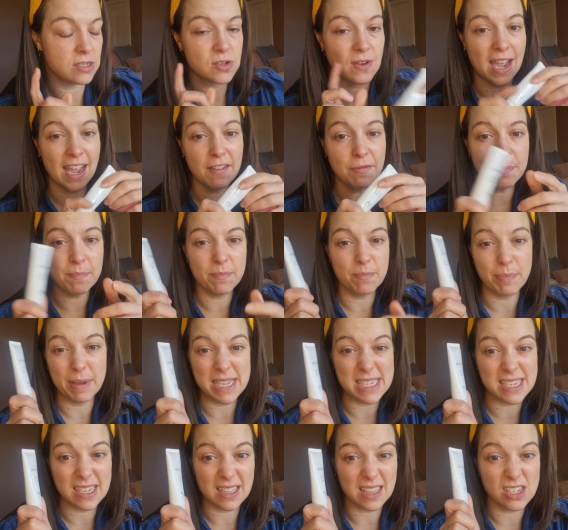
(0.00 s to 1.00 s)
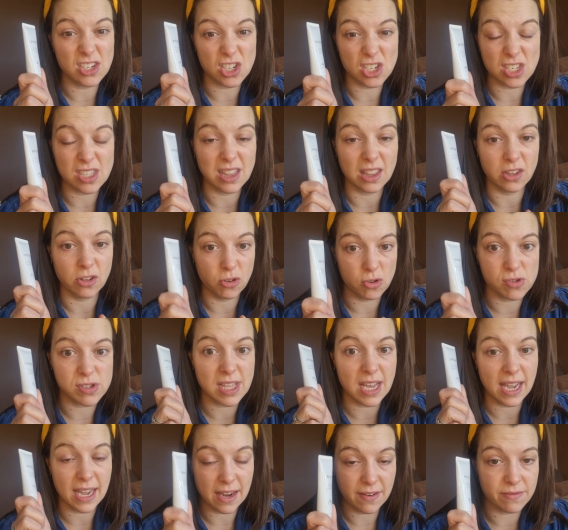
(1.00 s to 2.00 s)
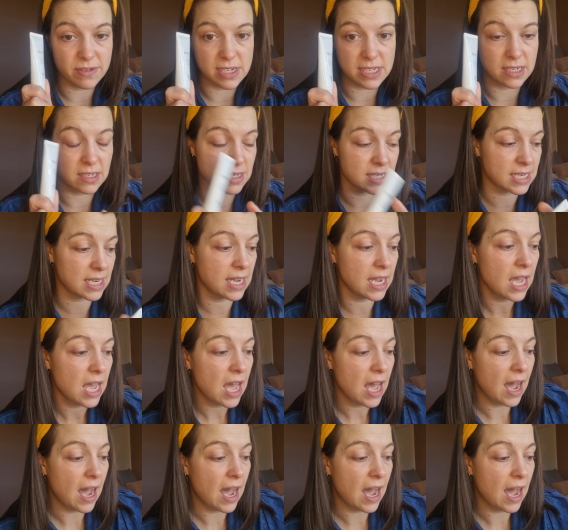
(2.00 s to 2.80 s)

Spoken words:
So I basically just use that every single day.